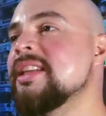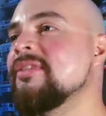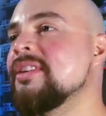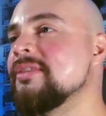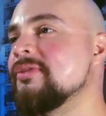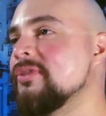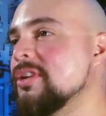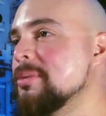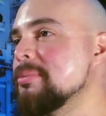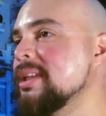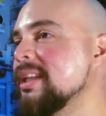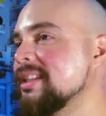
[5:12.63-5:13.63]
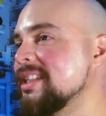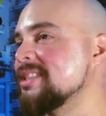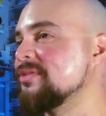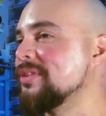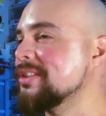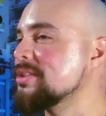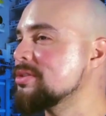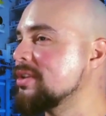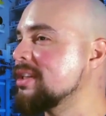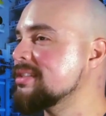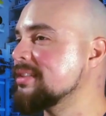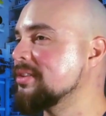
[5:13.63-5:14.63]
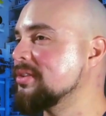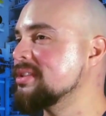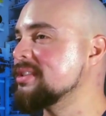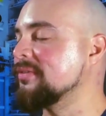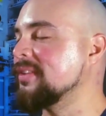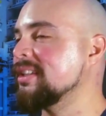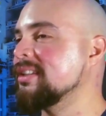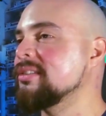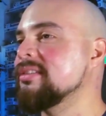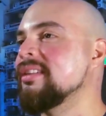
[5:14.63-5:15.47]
they've confirmed that these first trays are going to fit you,